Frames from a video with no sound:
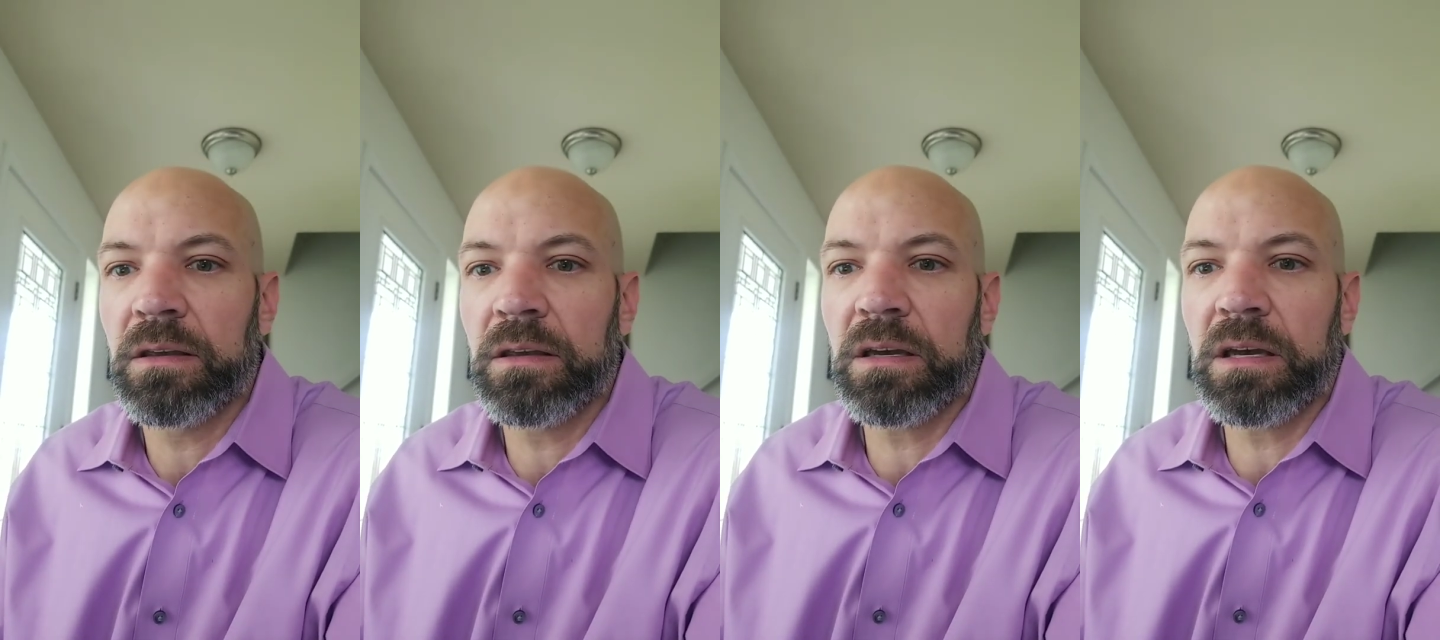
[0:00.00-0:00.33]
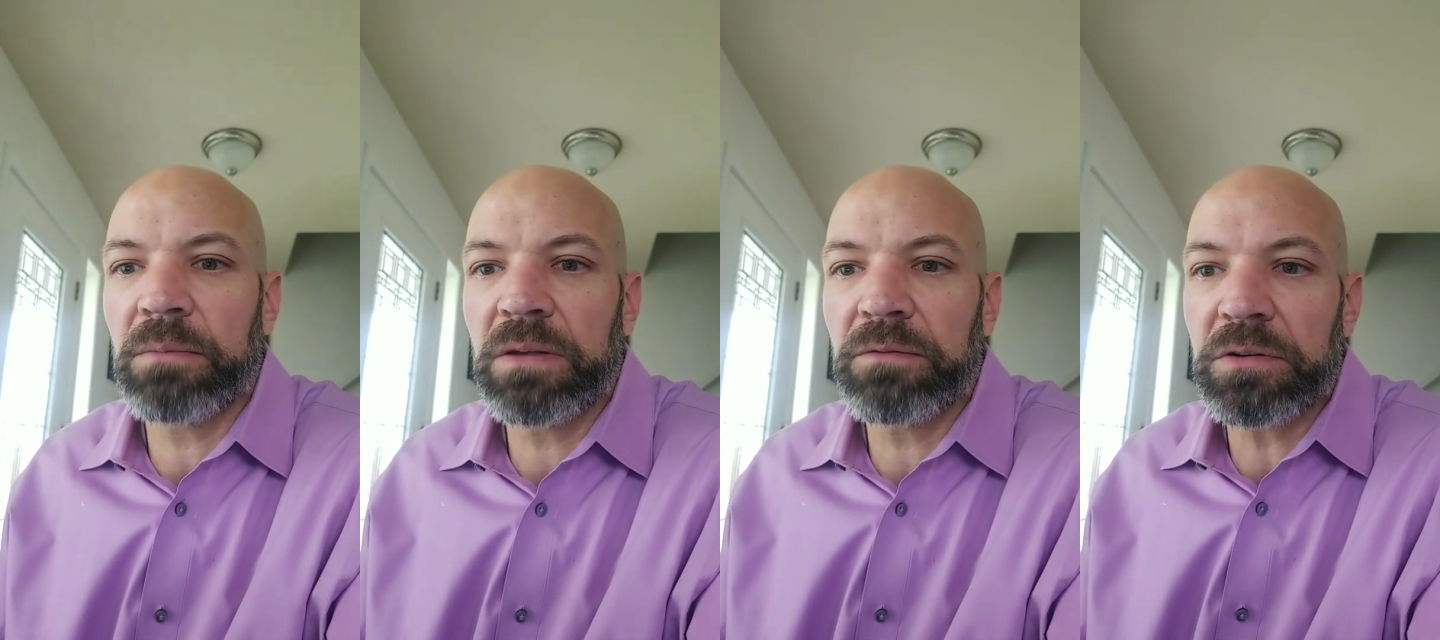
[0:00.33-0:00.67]

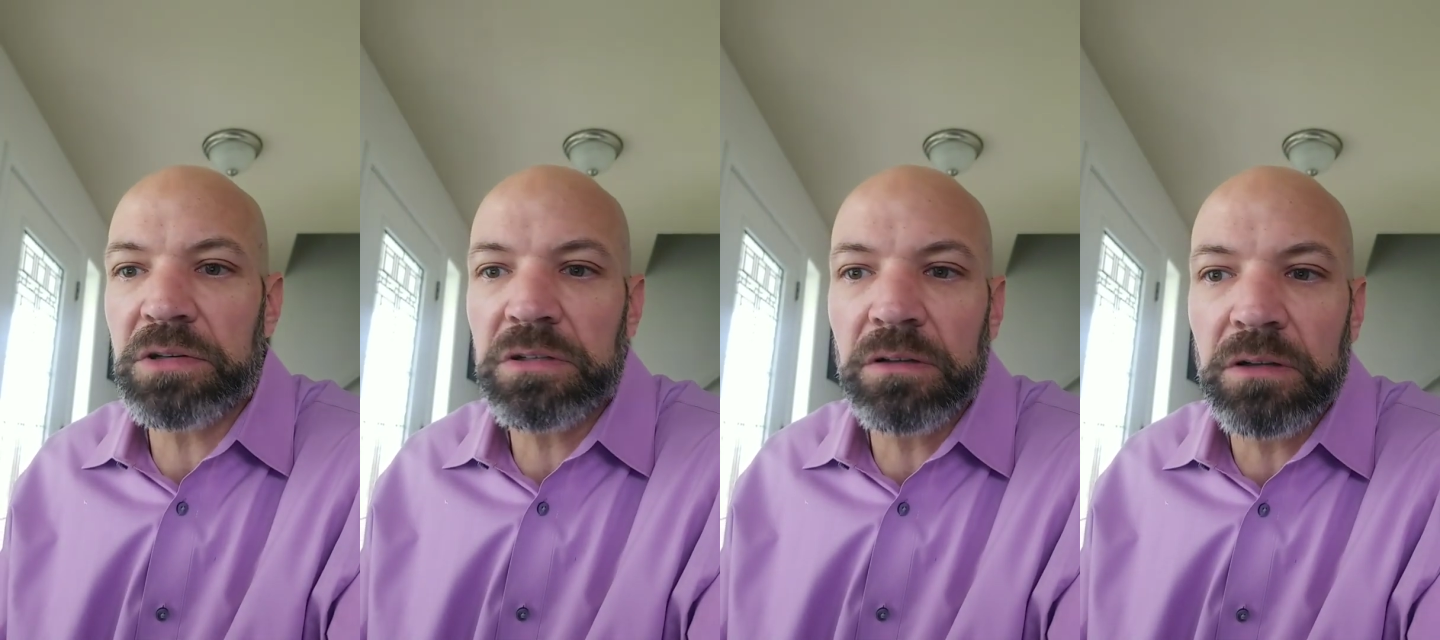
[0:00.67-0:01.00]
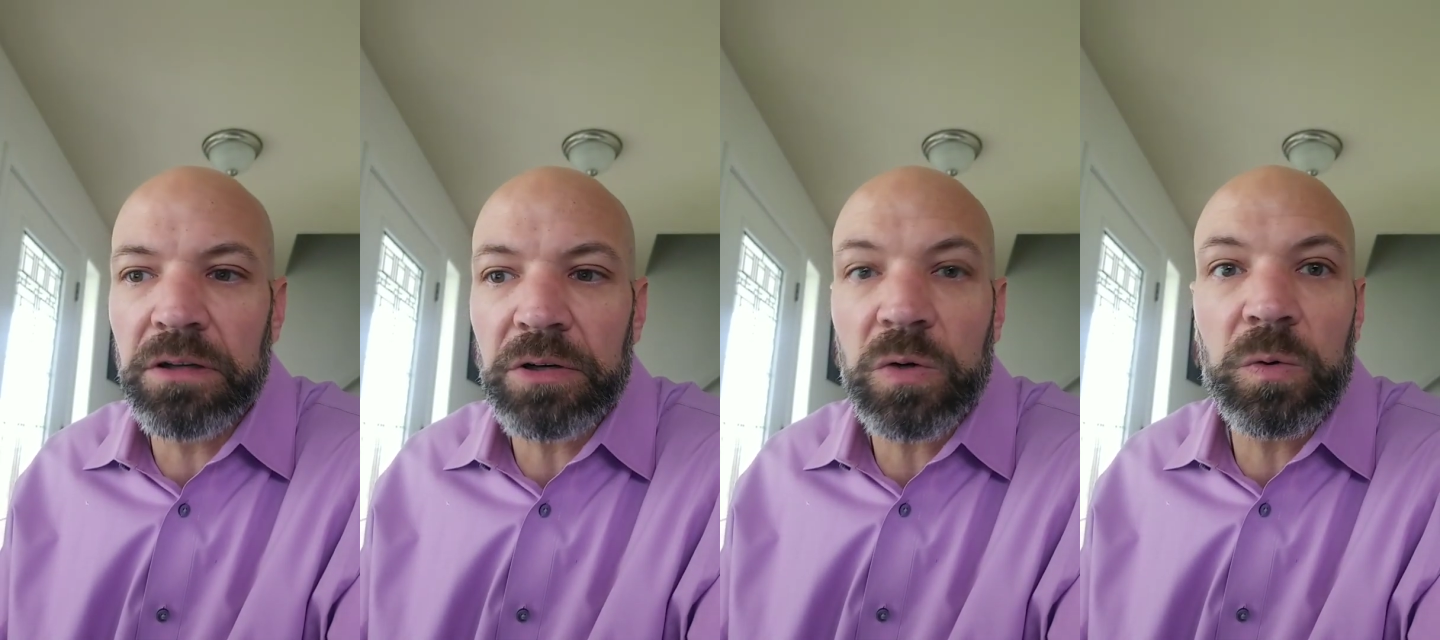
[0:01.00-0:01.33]
If you're still
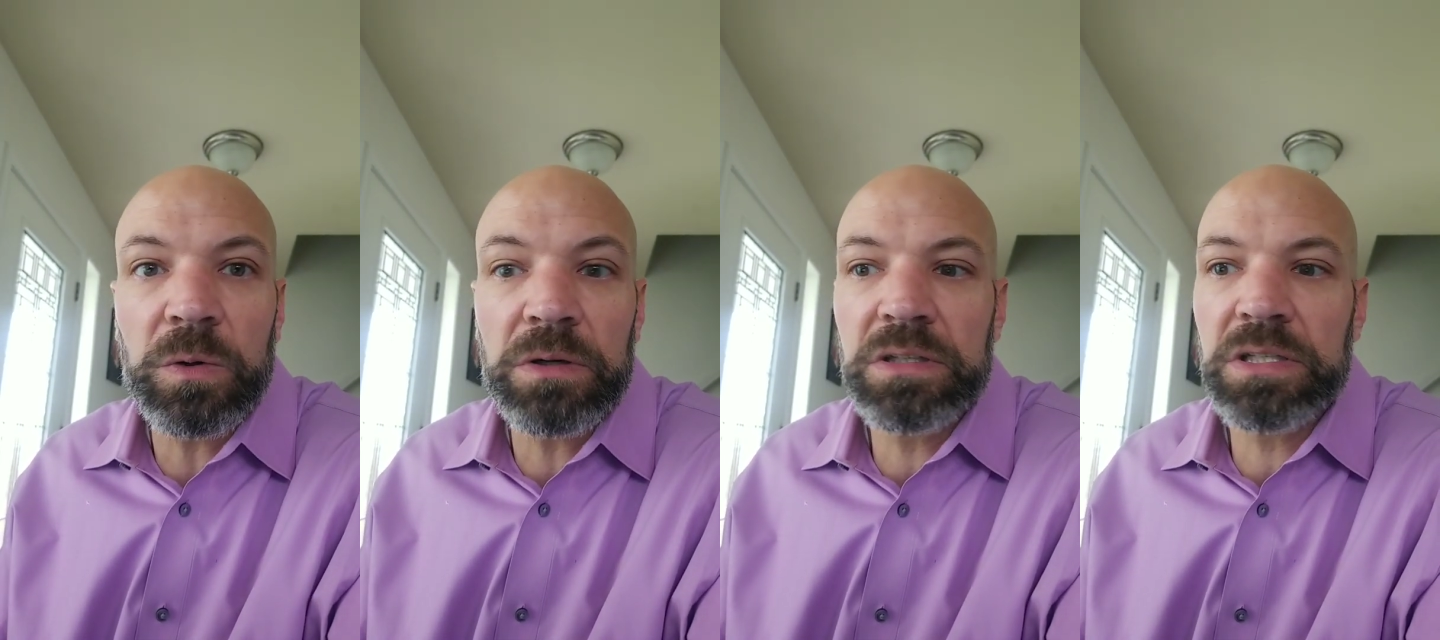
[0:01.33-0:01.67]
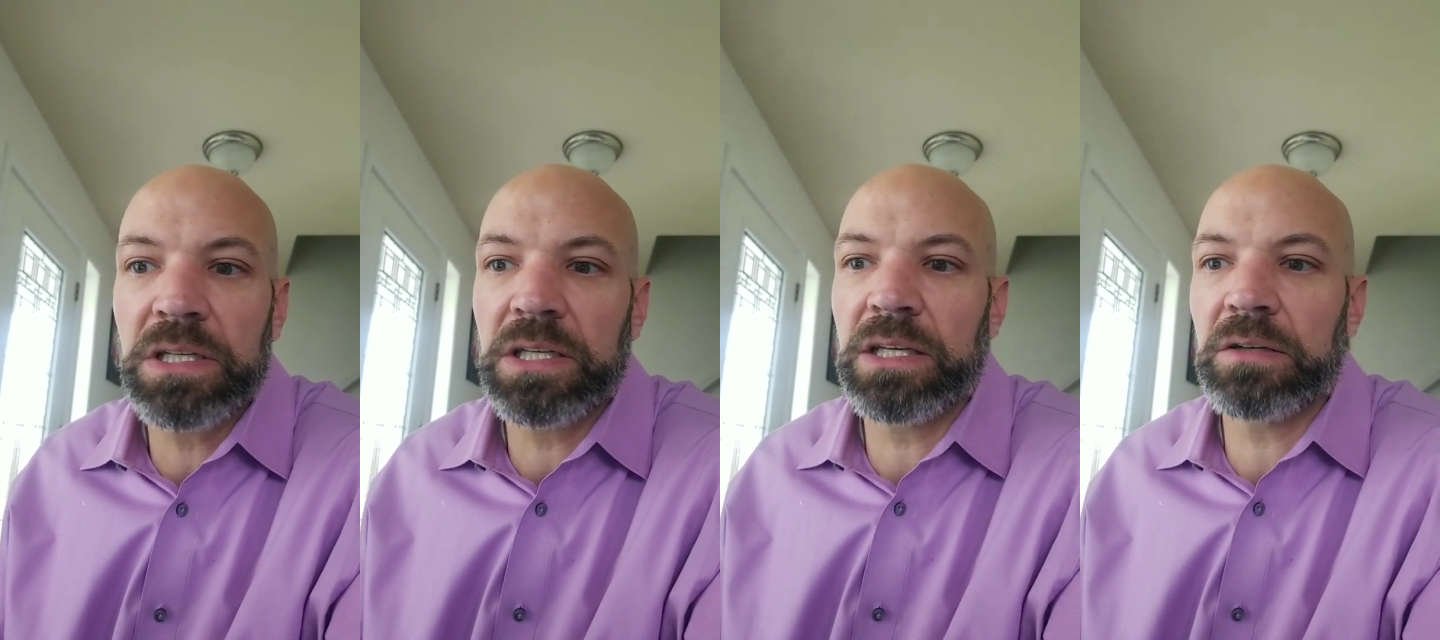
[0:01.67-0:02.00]
under
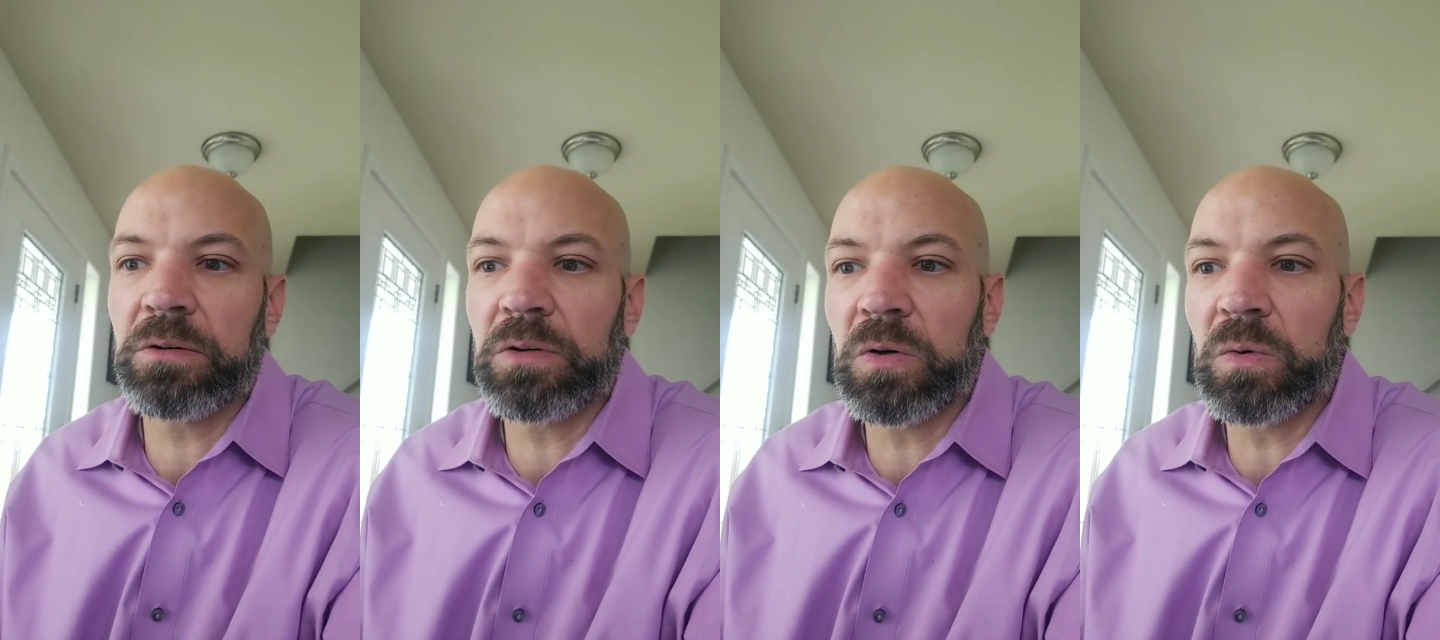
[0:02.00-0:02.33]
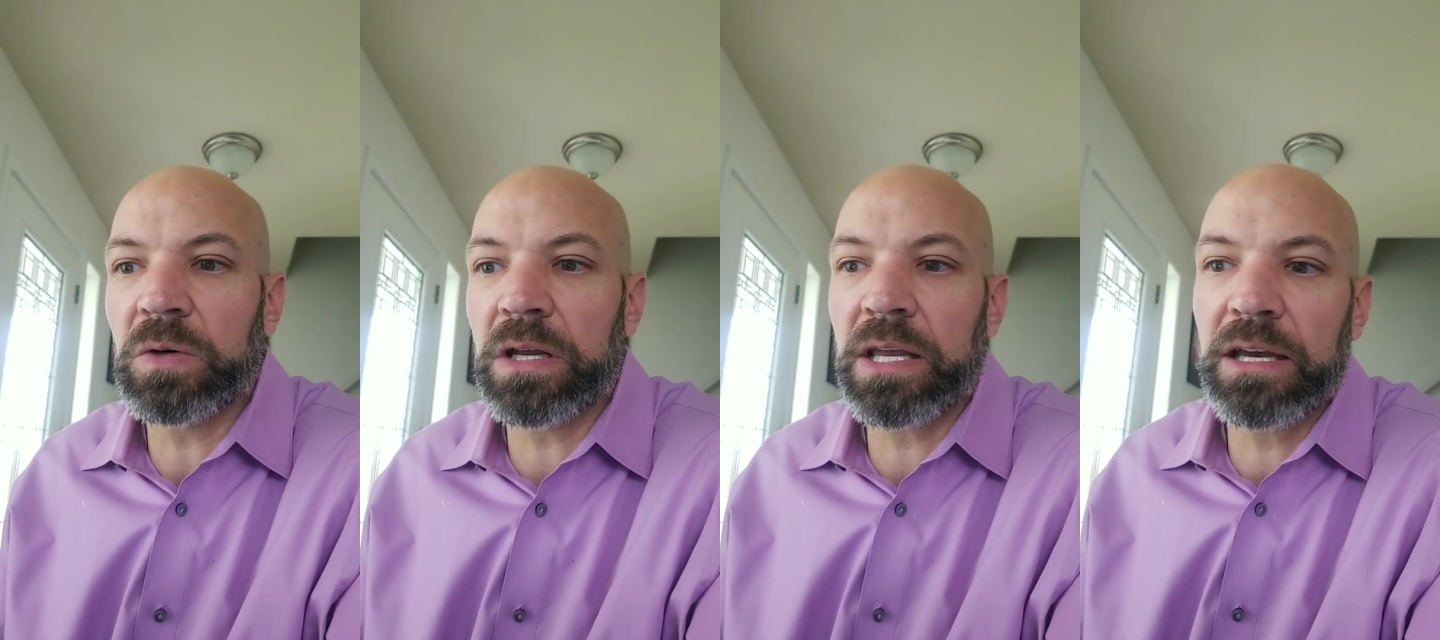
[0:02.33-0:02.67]
quarantine or don't
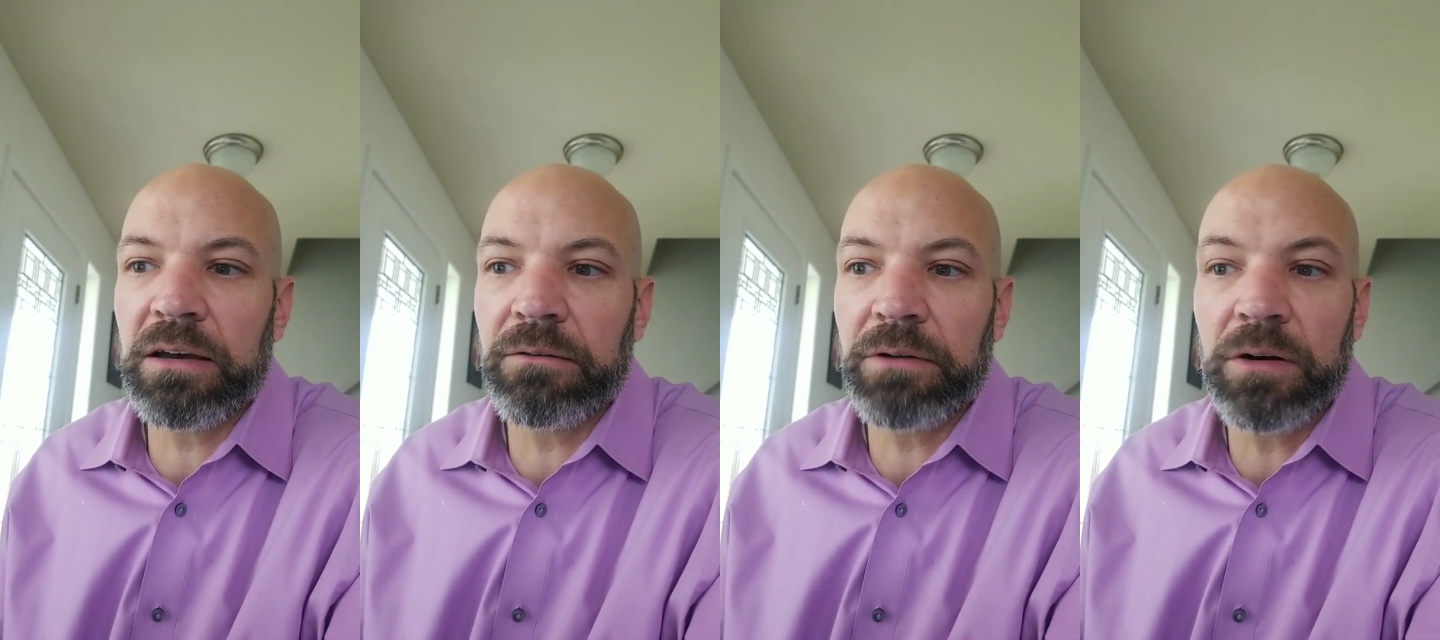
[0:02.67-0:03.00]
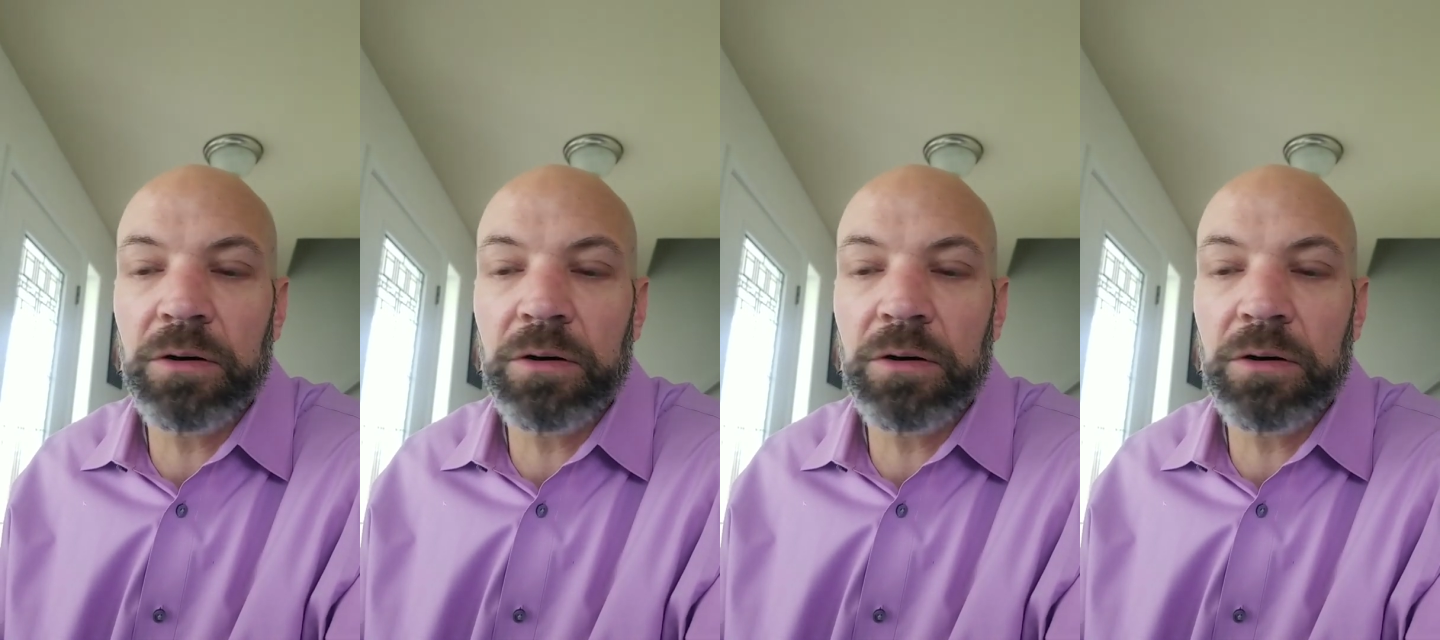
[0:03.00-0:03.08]
want to have a